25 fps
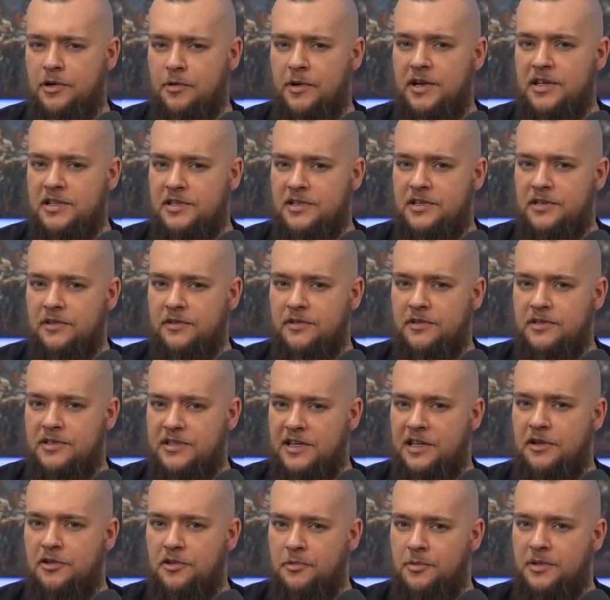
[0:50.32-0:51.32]
Christians,
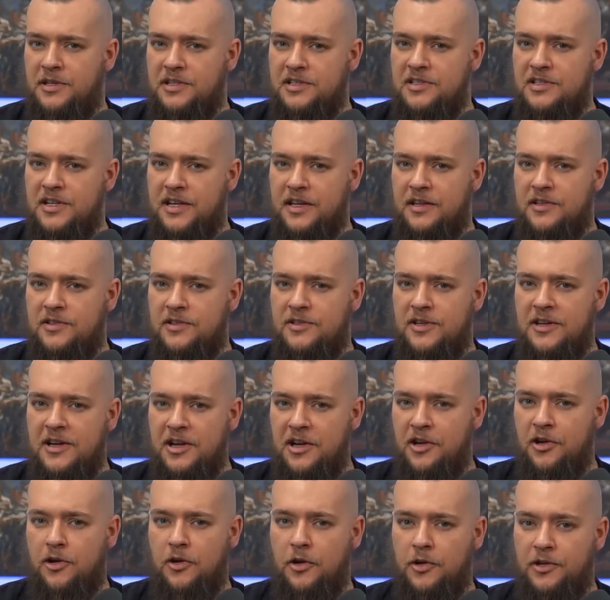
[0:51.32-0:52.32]
tend to insist,
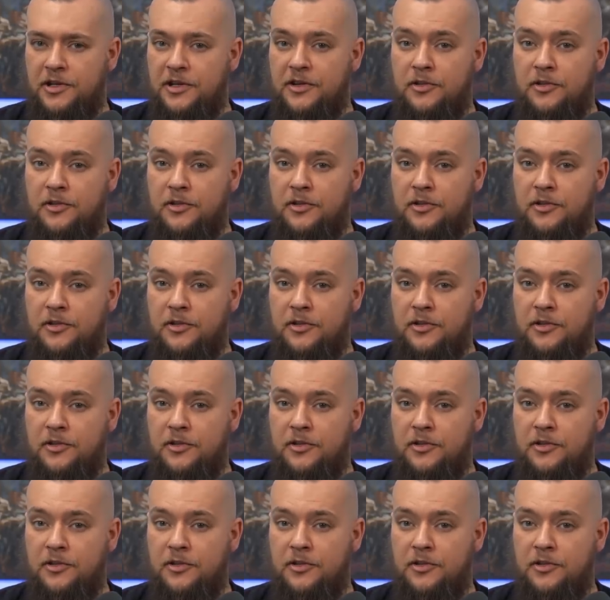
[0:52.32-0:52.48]
God